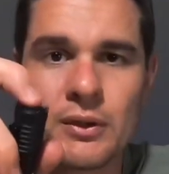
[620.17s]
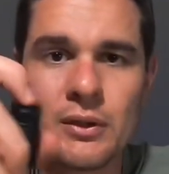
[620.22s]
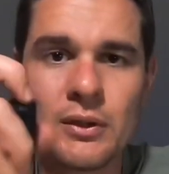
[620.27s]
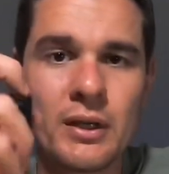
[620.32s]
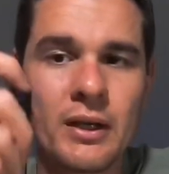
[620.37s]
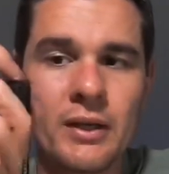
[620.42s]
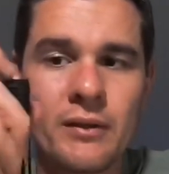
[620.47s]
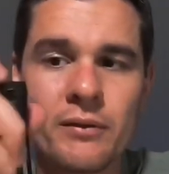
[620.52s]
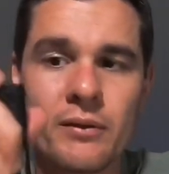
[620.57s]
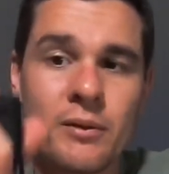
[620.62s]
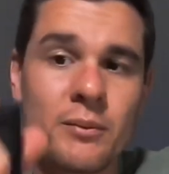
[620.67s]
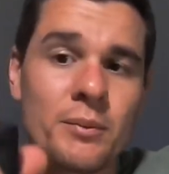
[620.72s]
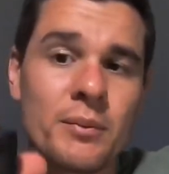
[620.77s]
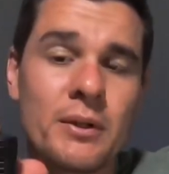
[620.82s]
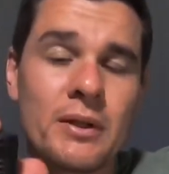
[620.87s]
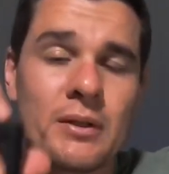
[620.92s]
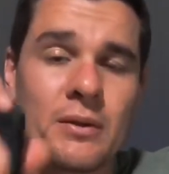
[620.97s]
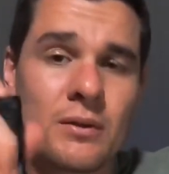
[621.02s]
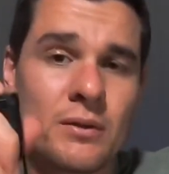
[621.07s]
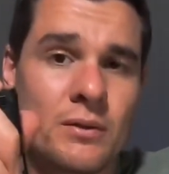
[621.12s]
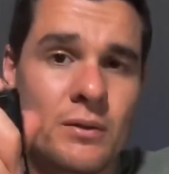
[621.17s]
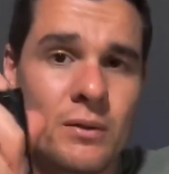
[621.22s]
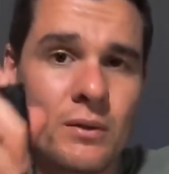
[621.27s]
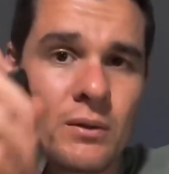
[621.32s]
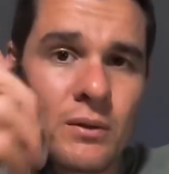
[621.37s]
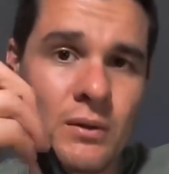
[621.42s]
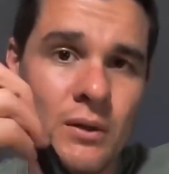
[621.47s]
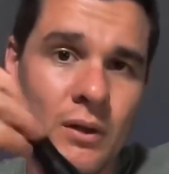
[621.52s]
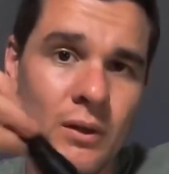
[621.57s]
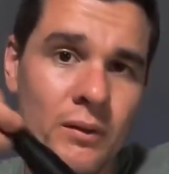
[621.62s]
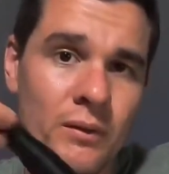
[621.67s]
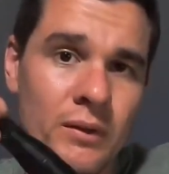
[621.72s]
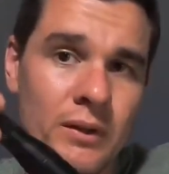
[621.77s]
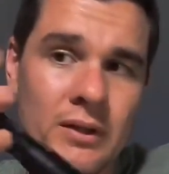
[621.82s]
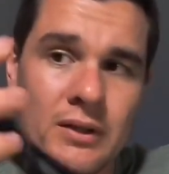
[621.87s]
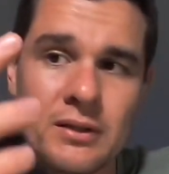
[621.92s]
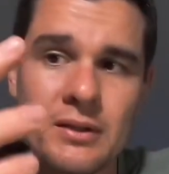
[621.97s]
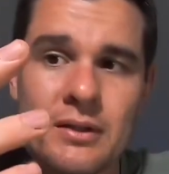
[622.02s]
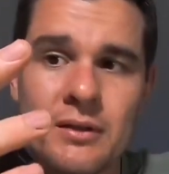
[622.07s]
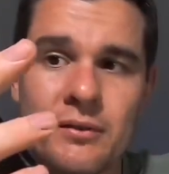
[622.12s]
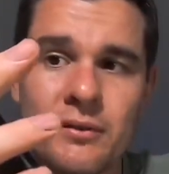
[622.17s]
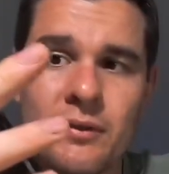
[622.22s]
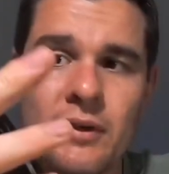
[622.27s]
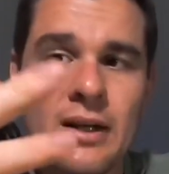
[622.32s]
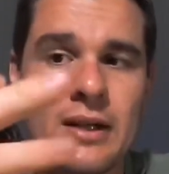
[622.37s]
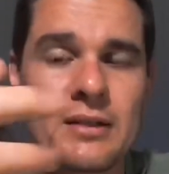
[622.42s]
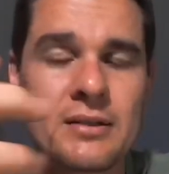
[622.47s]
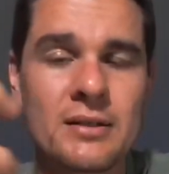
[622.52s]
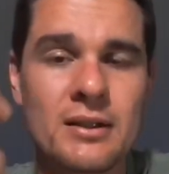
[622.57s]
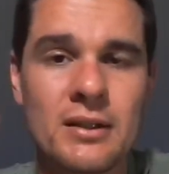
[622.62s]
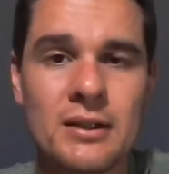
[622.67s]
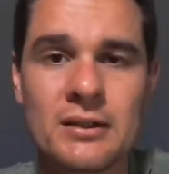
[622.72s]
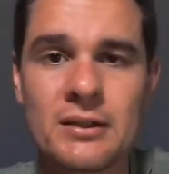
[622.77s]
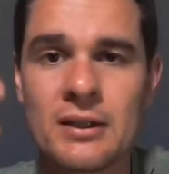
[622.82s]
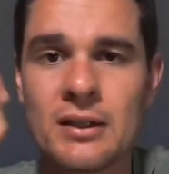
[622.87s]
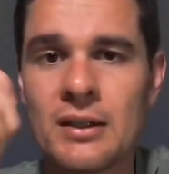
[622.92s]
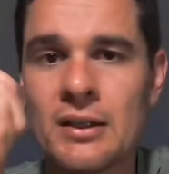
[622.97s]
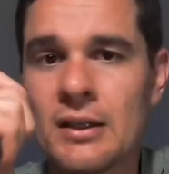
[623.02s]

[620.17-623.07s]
You have complete control over this flashlight,